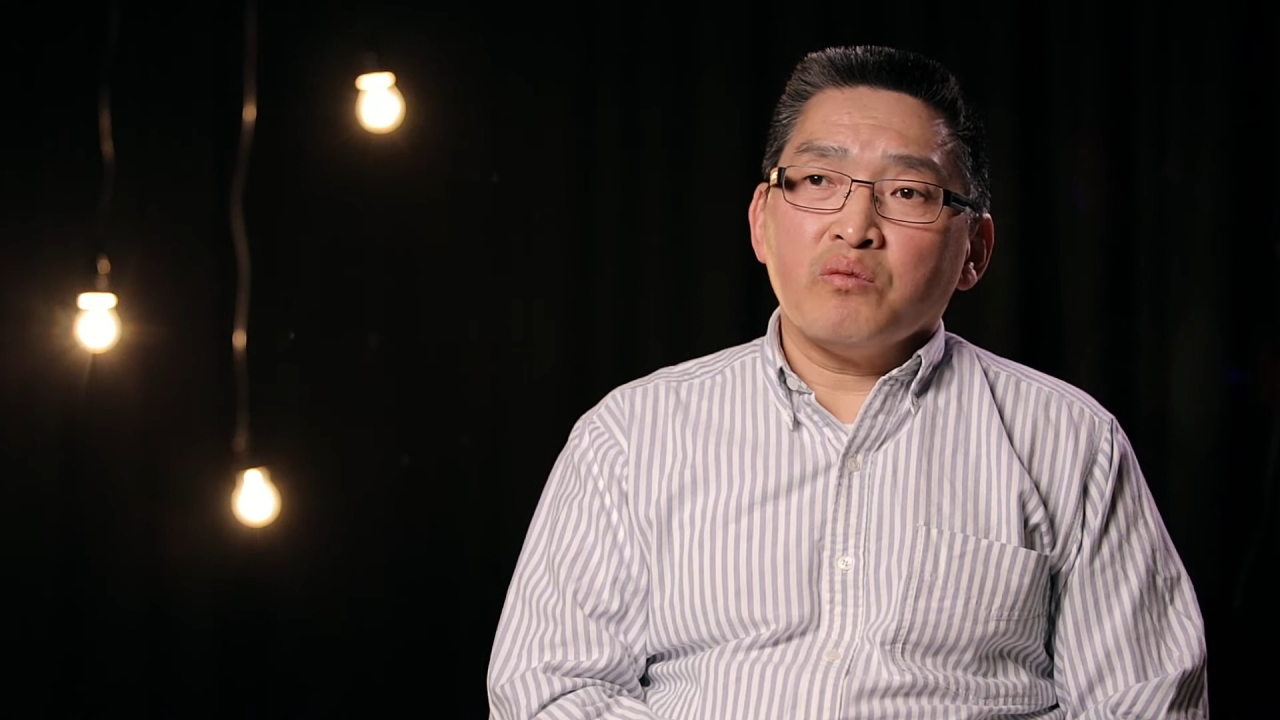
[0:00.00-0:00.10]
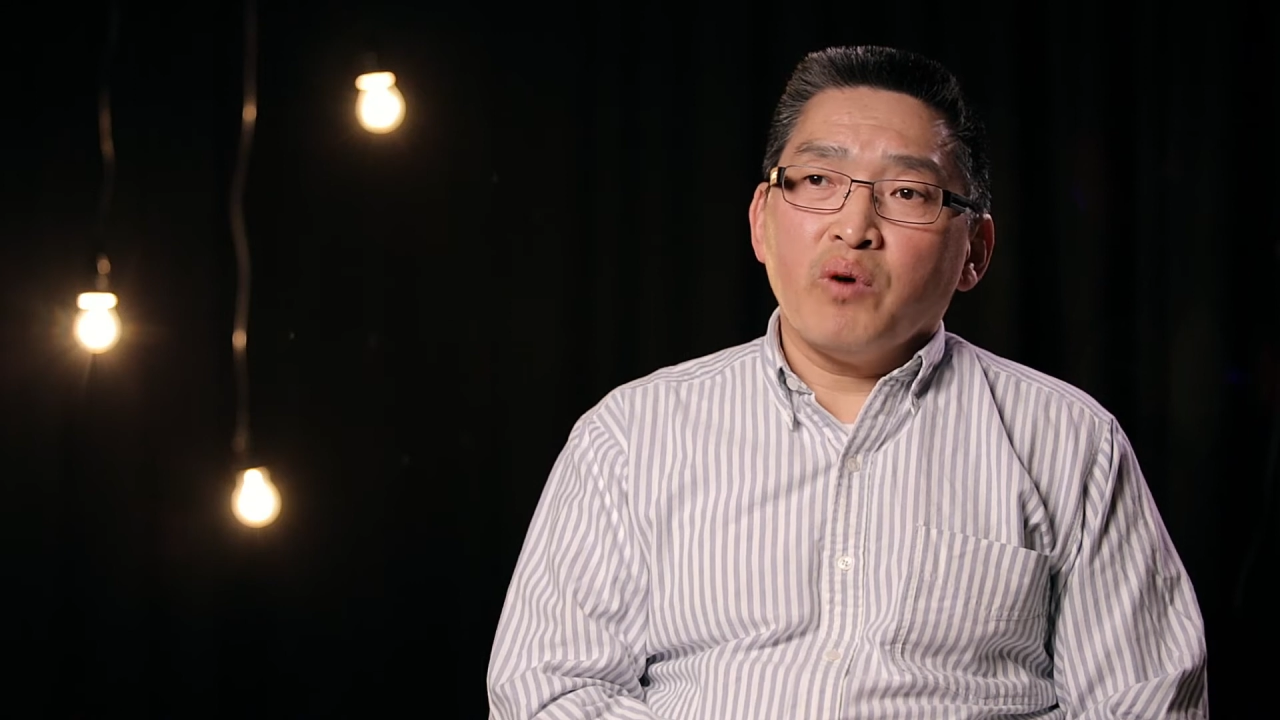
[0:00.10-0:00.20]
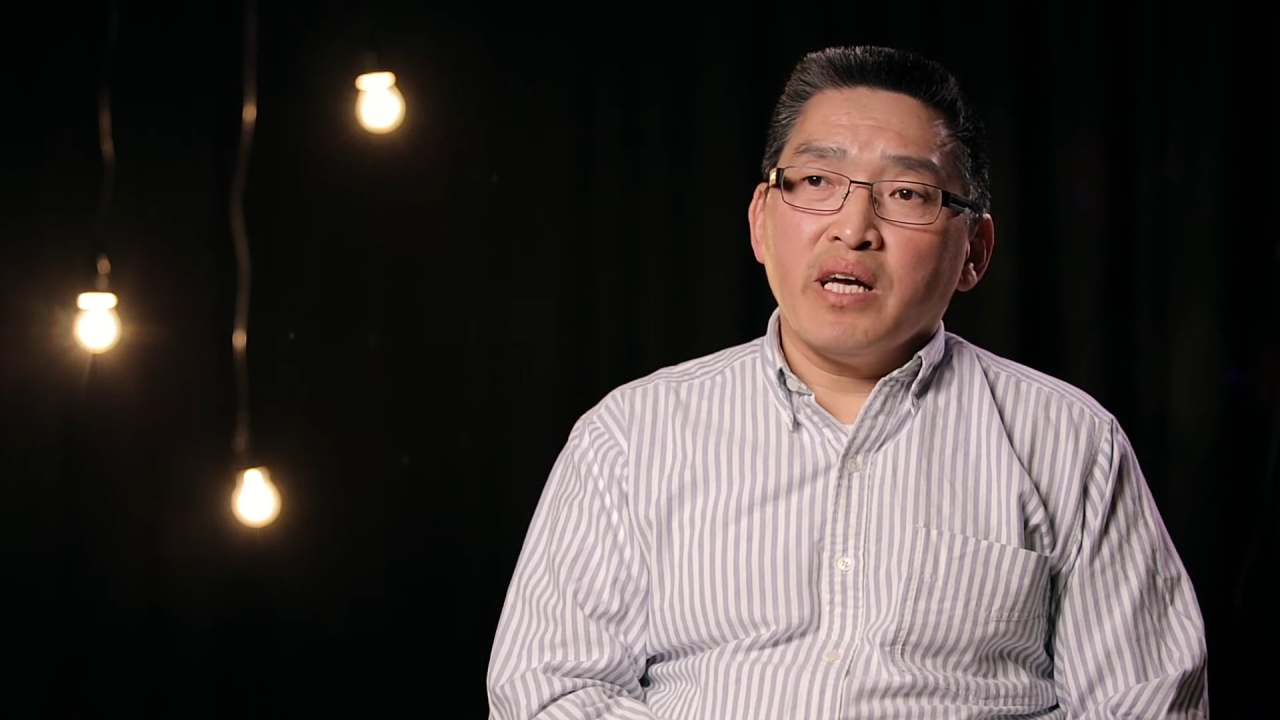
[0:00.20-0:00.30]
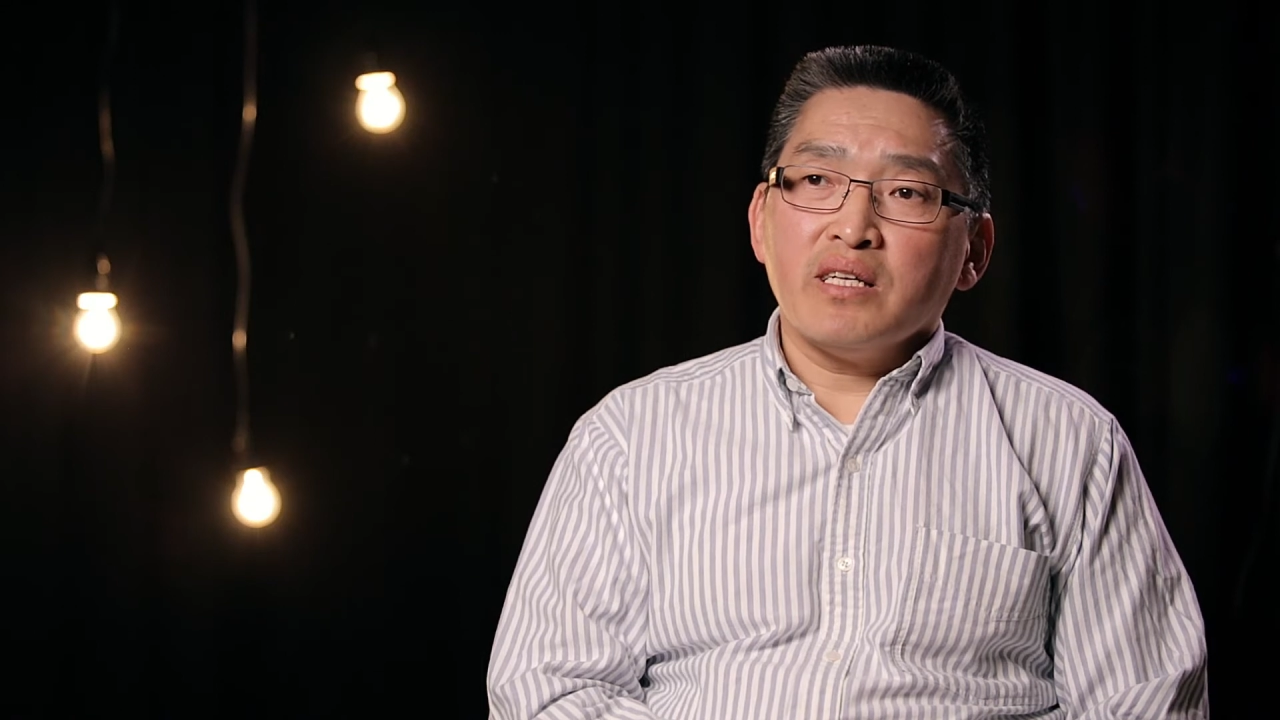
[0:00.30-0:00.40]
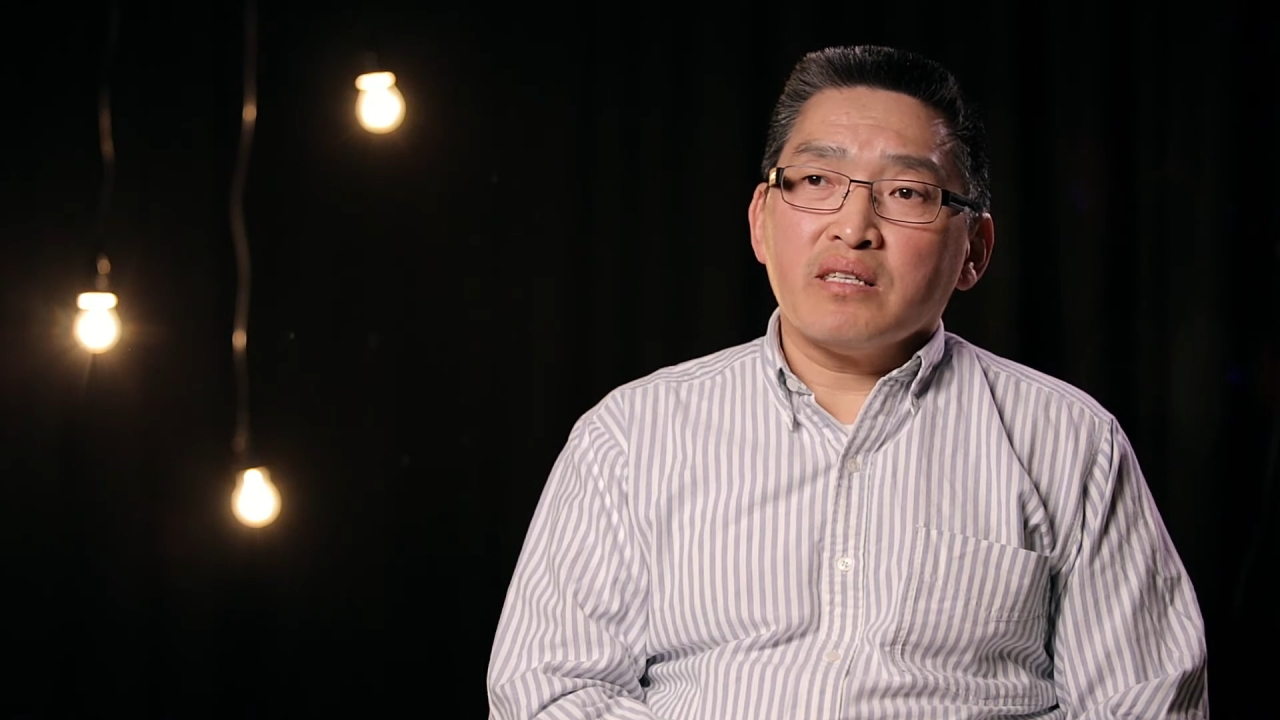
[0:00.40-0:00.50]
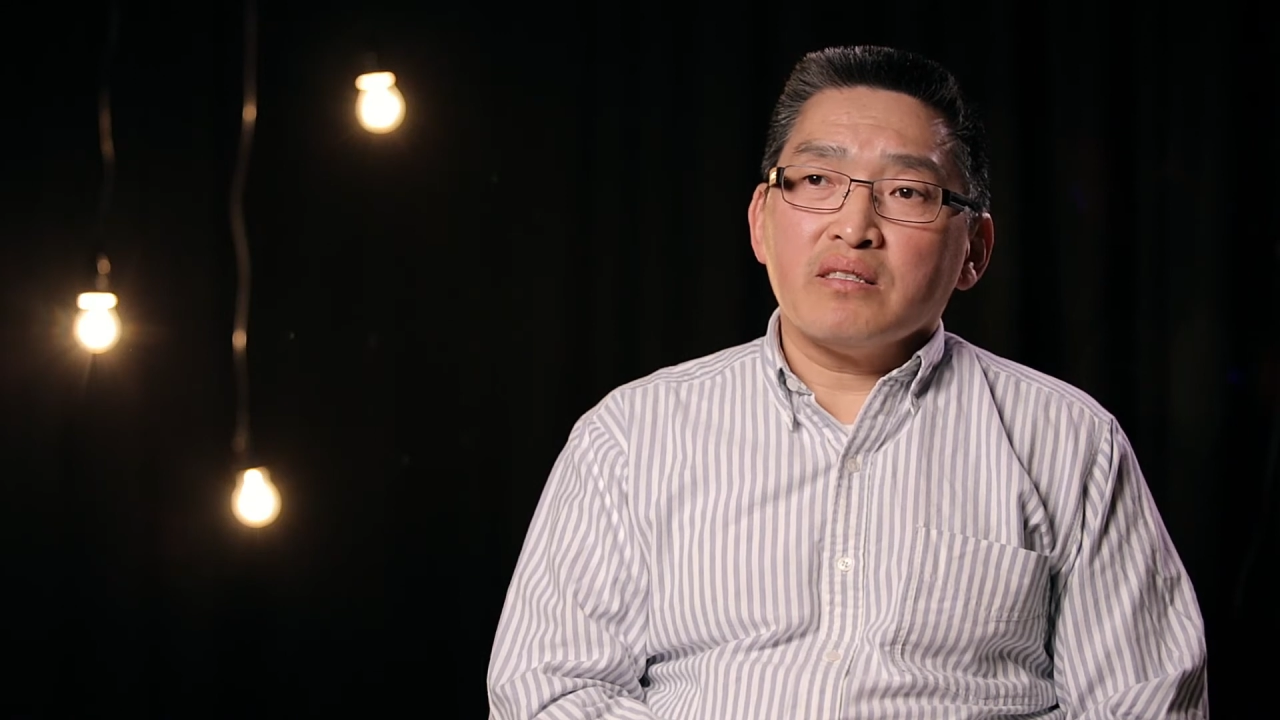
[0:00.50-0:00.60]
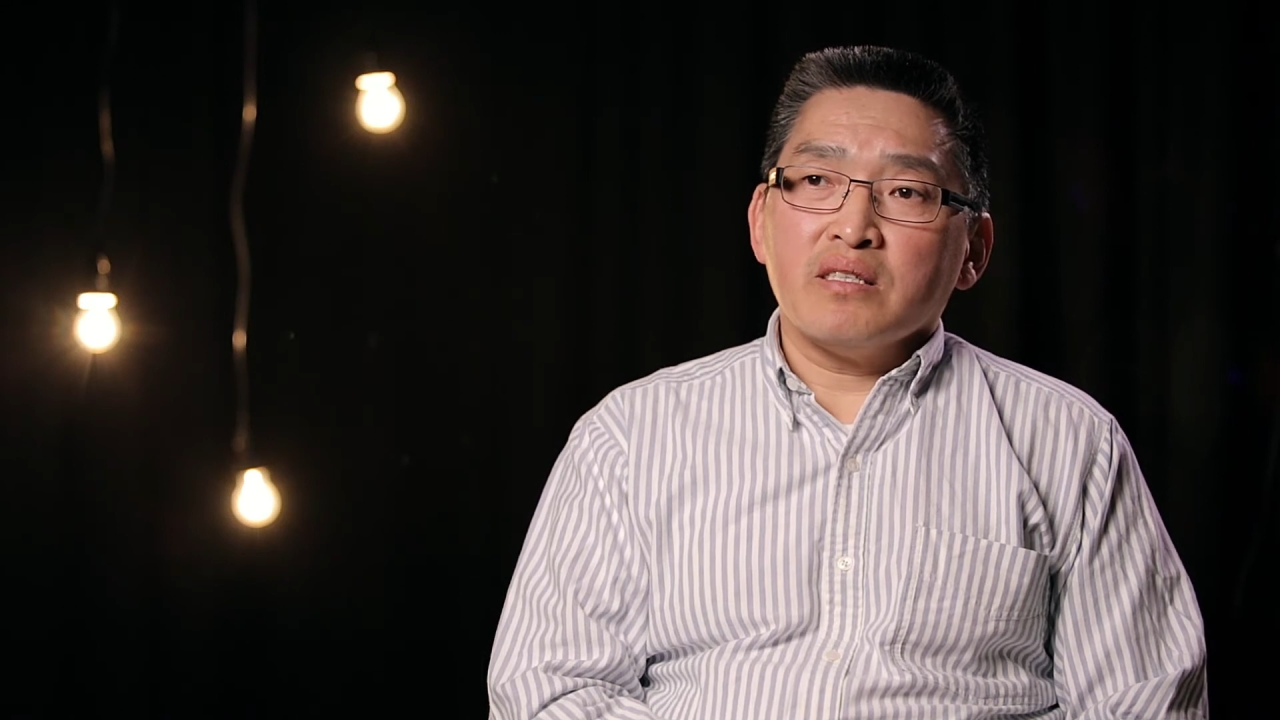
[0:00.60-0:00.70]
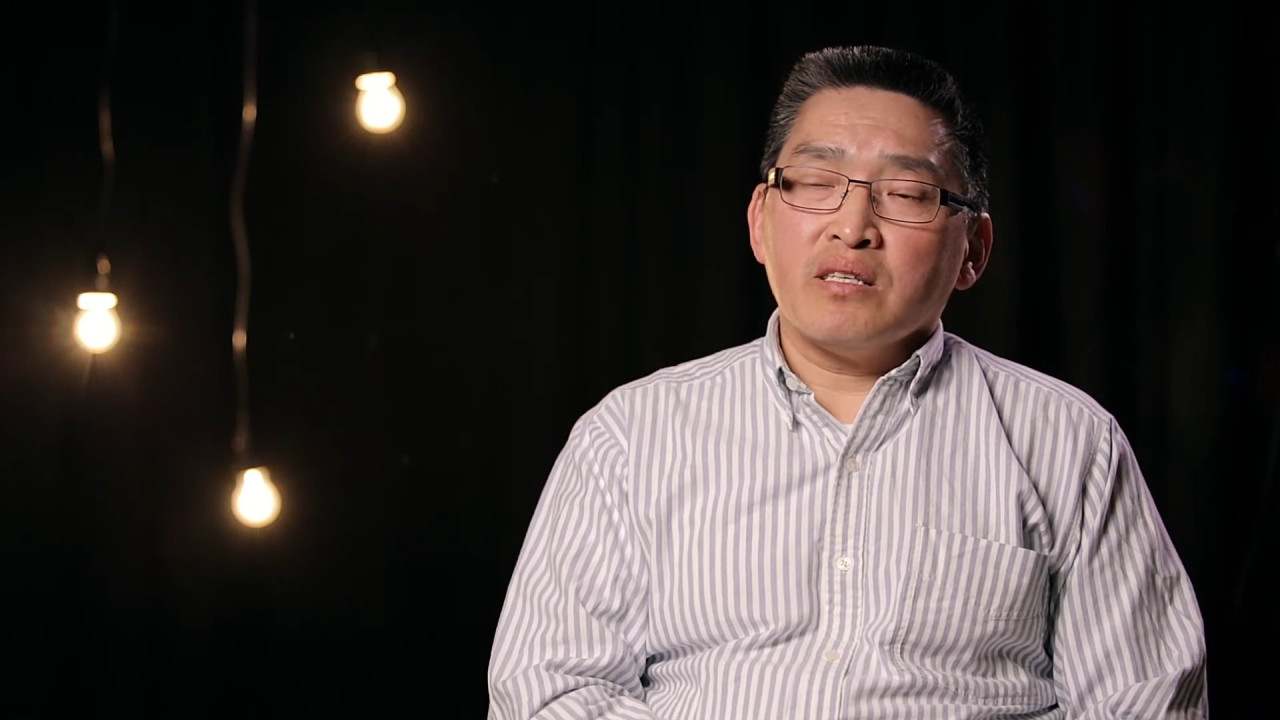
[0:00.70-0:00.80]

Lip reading: a way that,